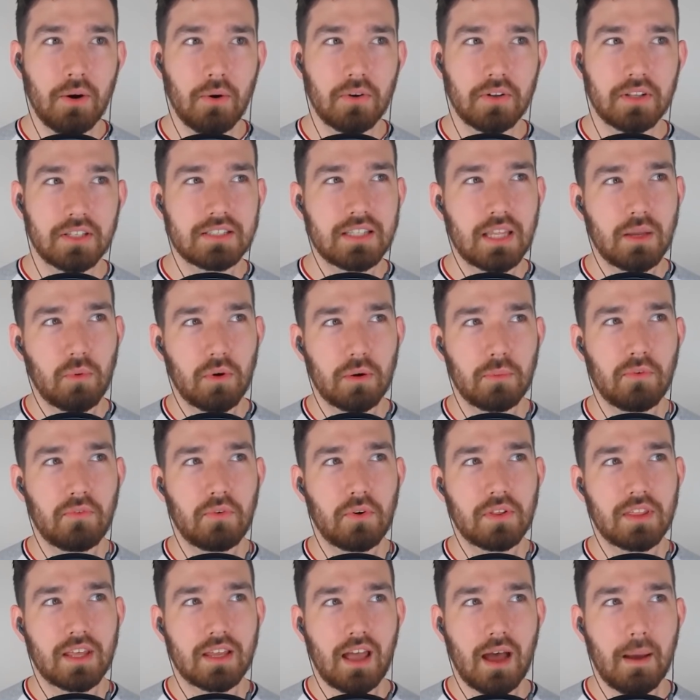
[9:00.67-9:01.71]
or at least they were
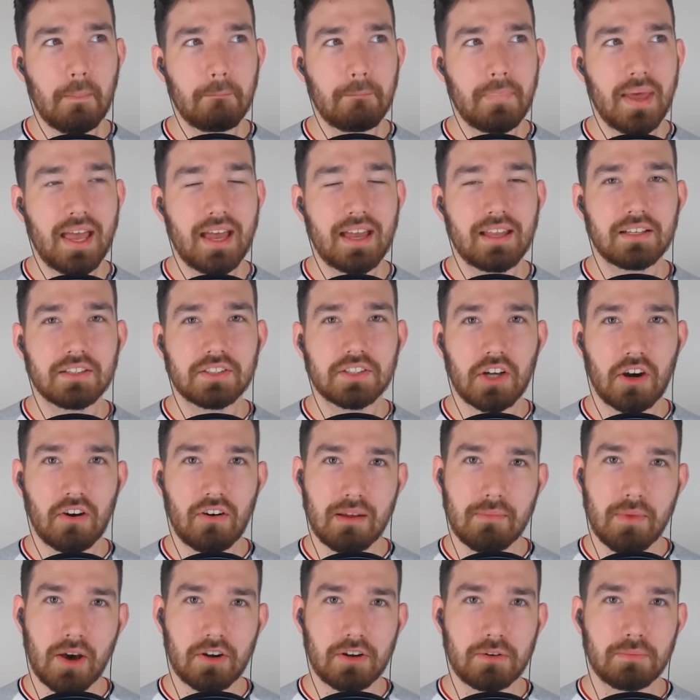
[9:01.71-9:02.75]
before they got banned. Sorry,
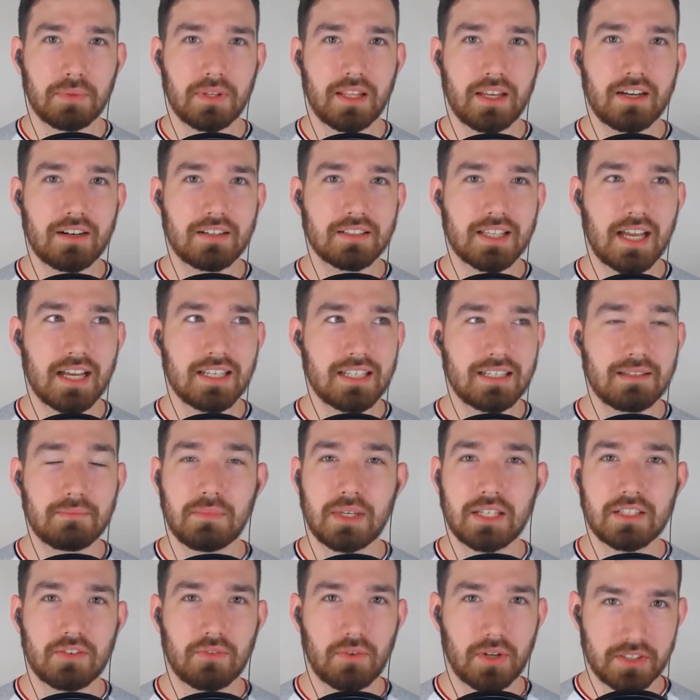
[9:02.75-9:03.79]
Modern players, I didn't
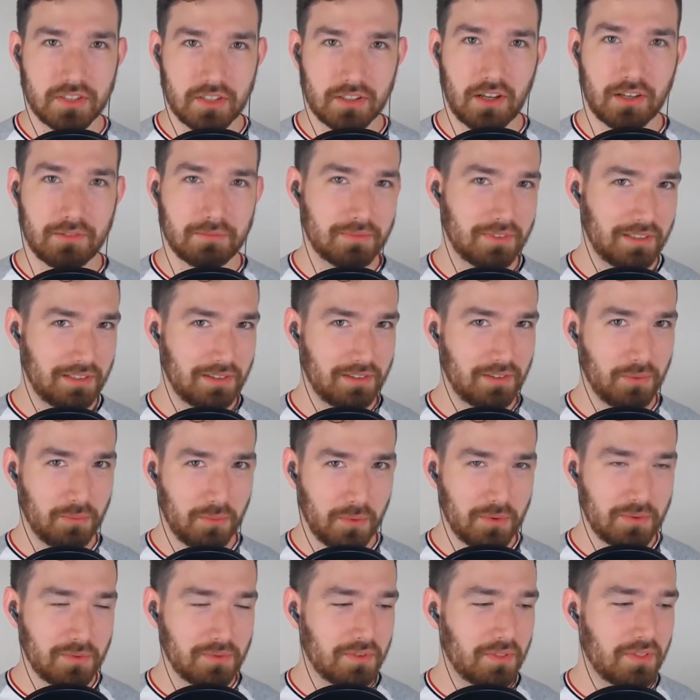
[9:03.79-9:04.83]
mean to rub salt in the
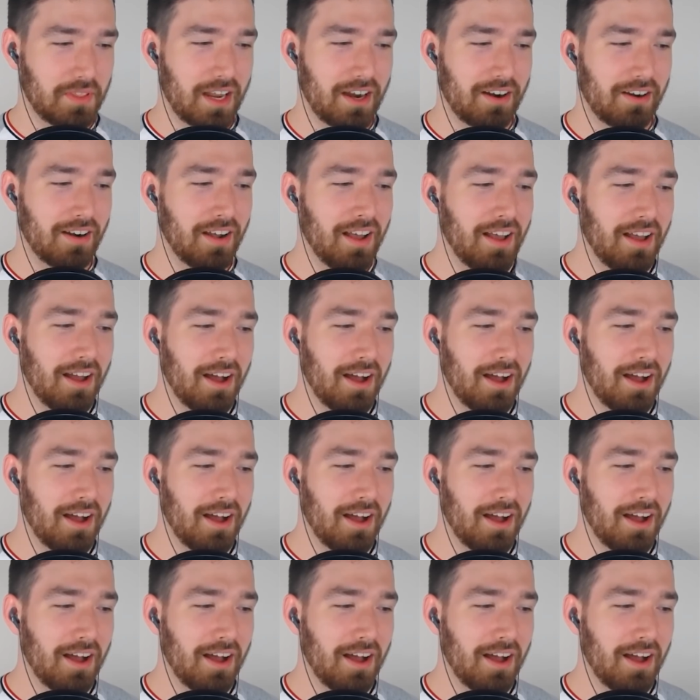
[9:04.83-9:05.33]
wound there,